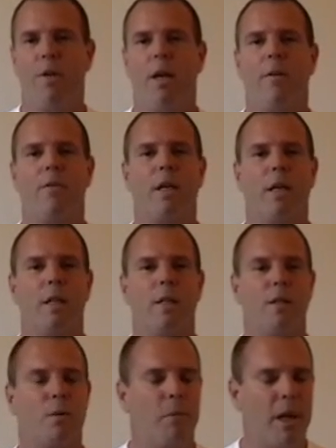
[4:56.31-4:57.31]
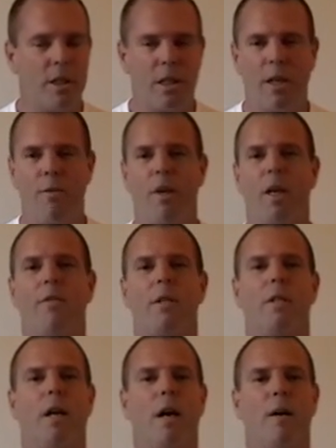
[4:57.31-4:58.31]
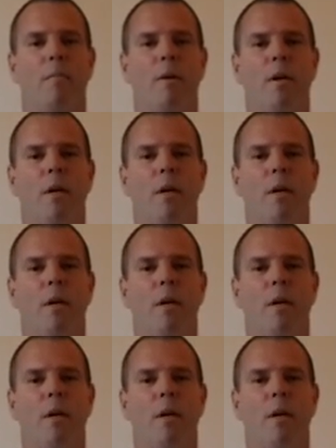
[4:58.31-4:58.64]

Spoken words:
you have kids, especially if you have a job,